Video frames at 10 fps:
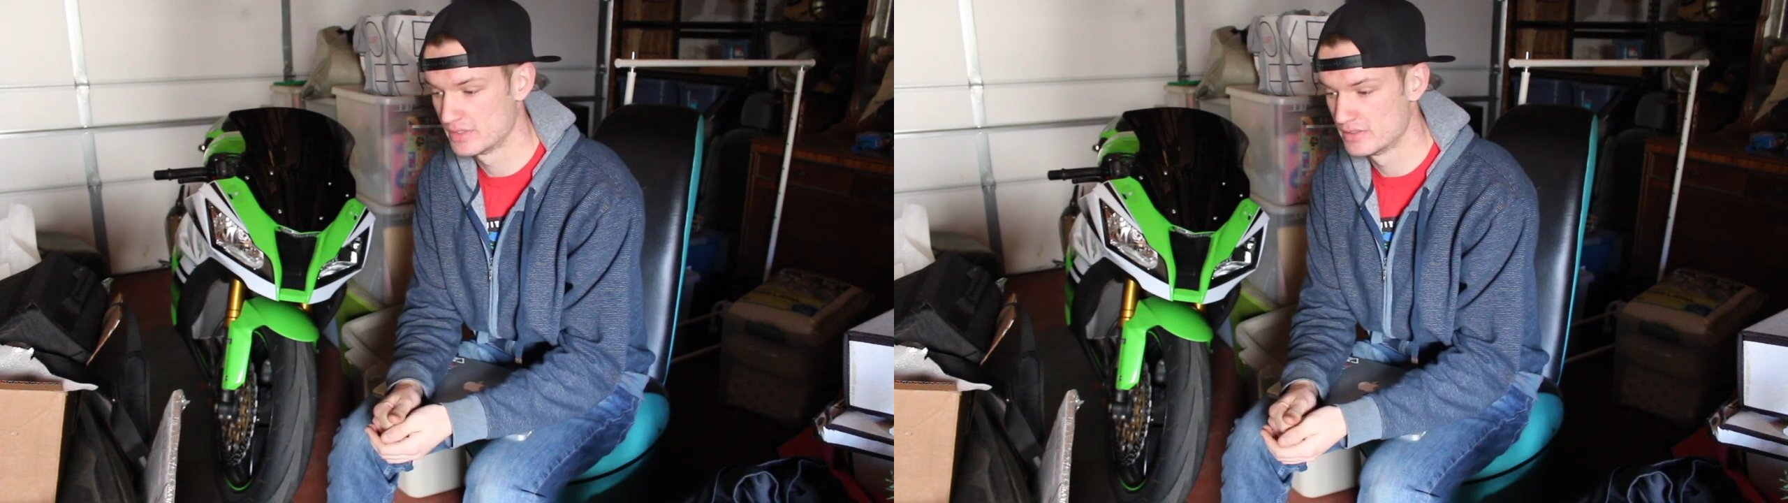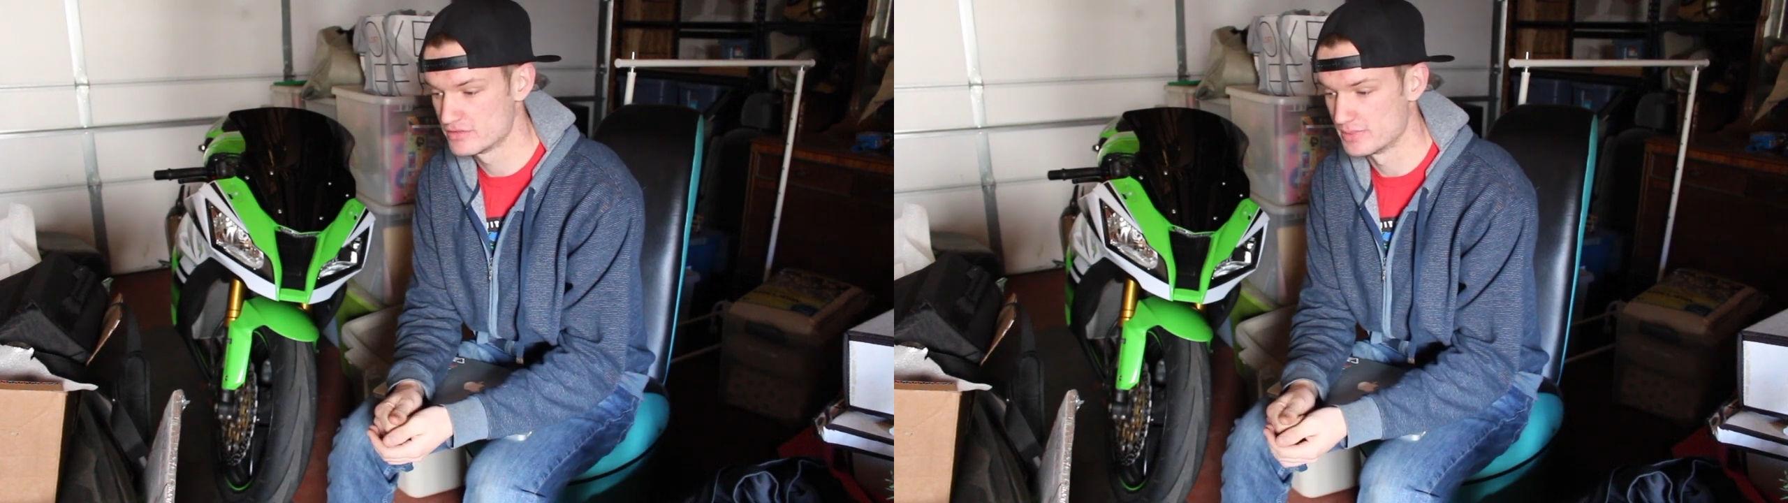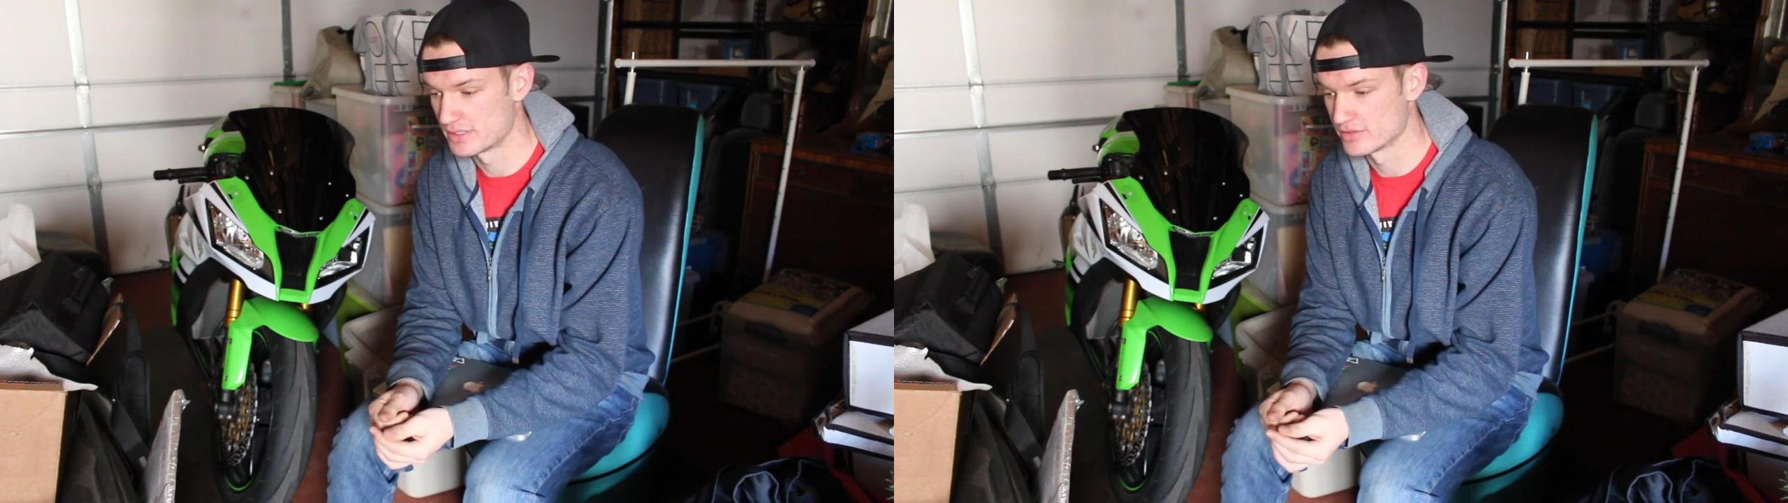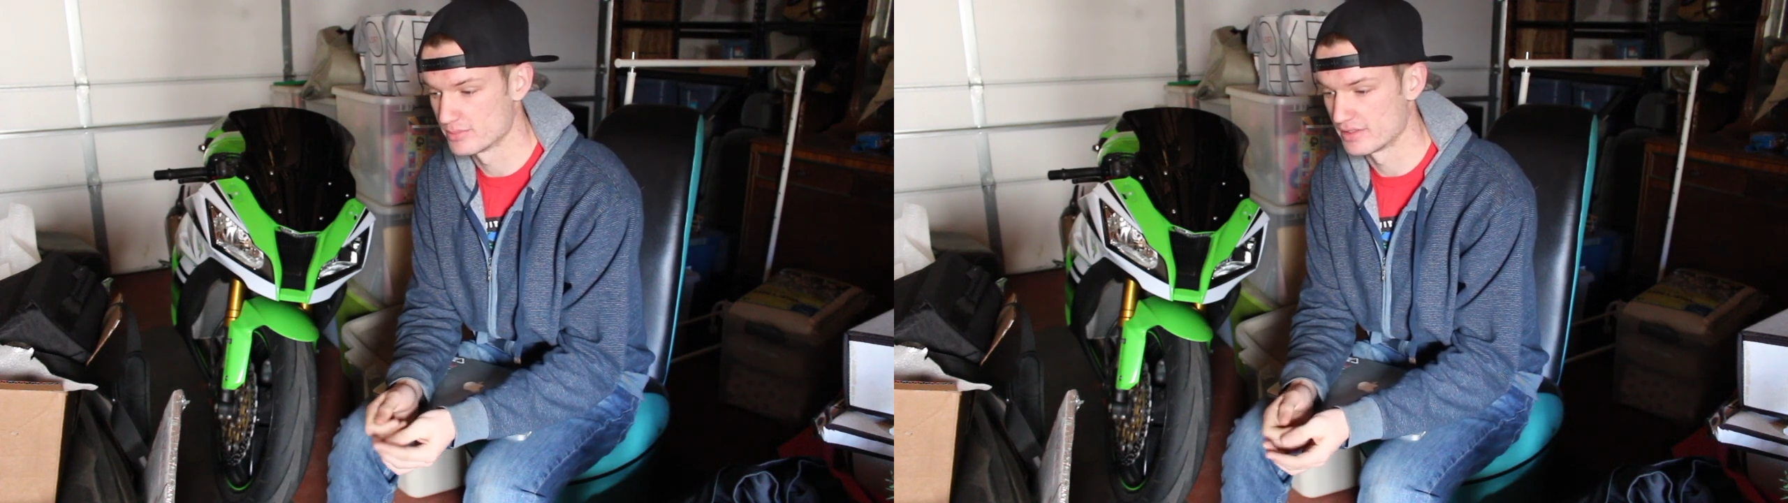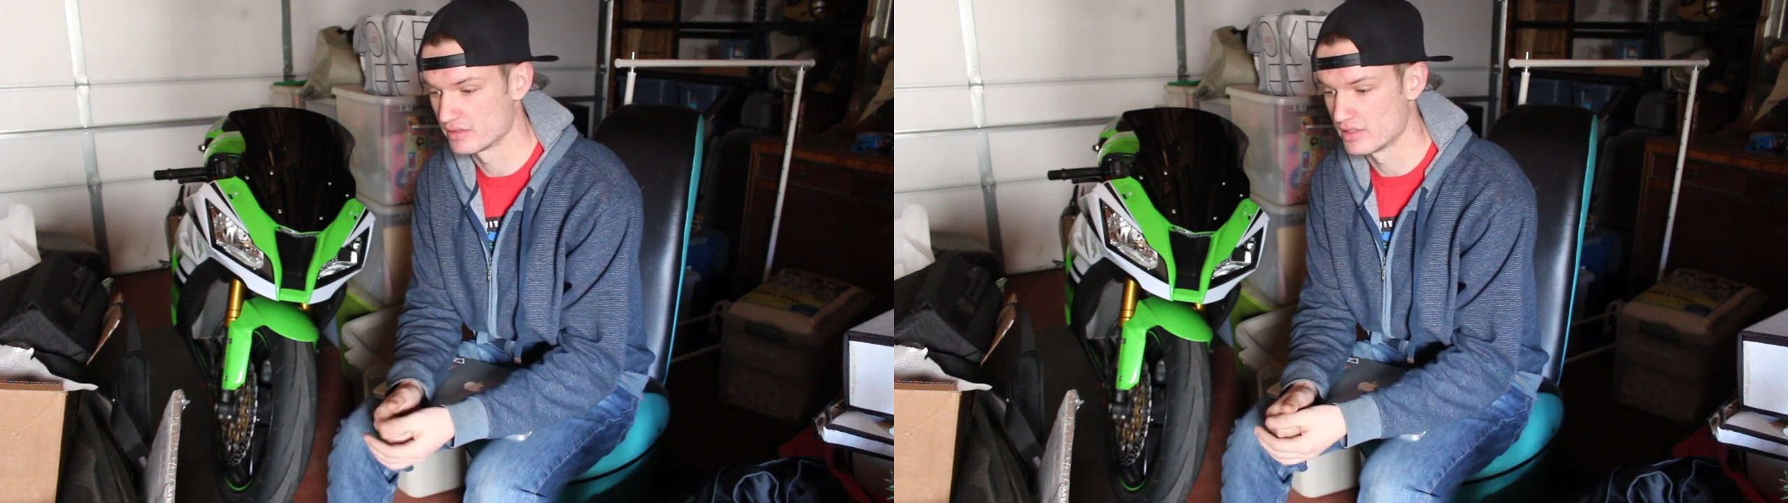it's making their
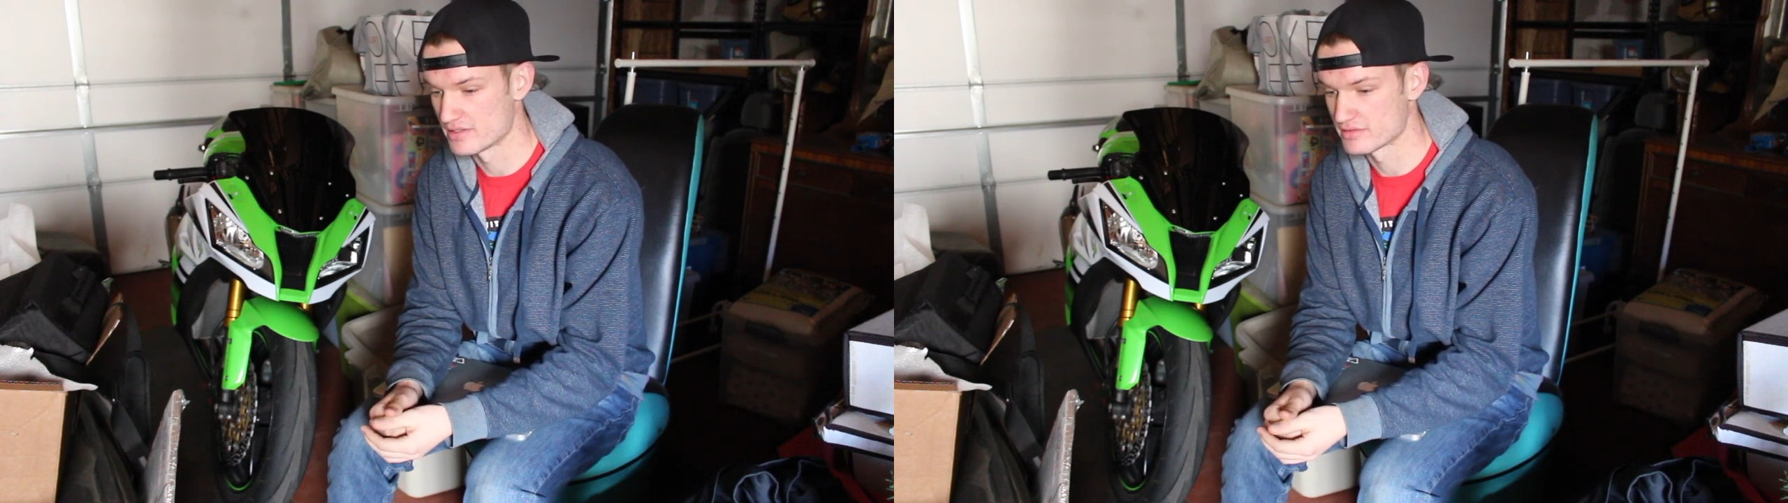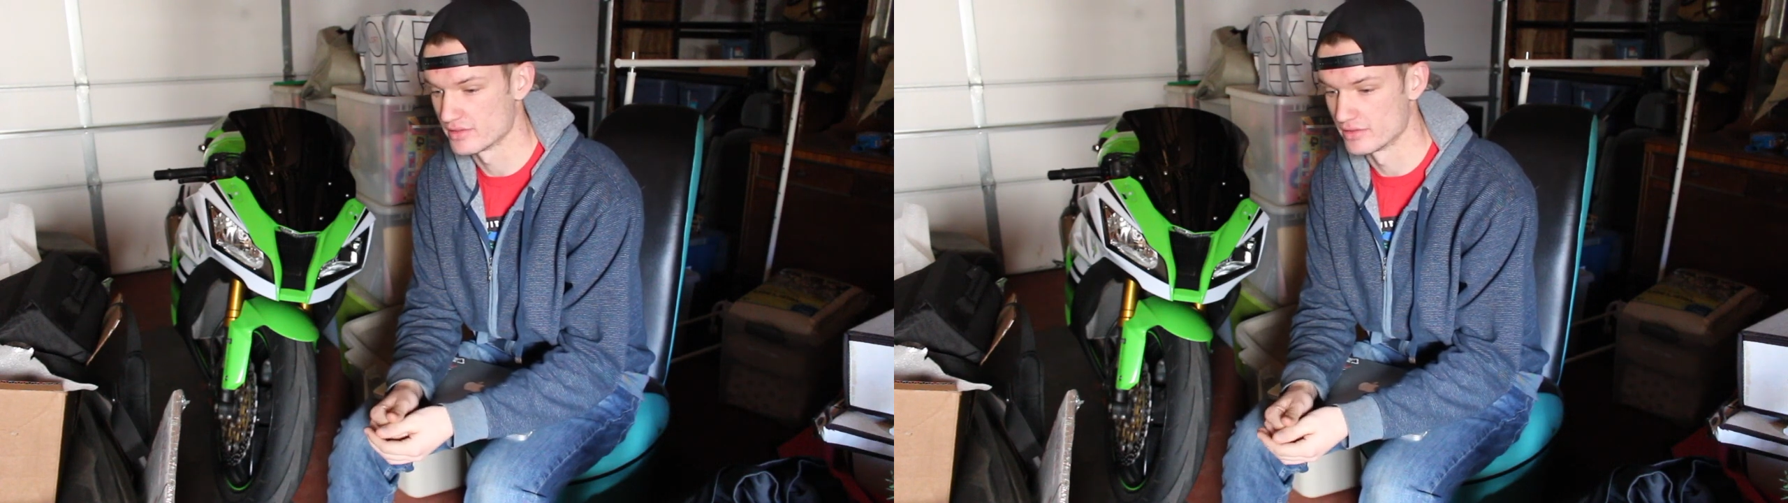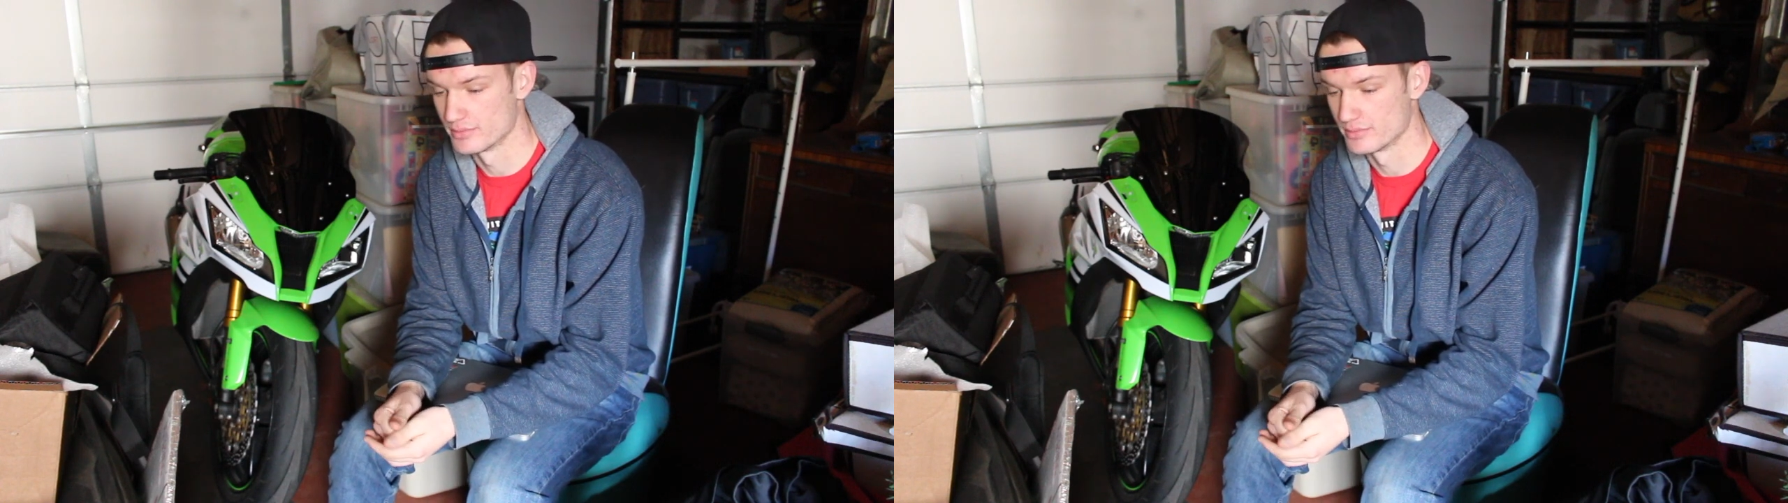bike a lot slower.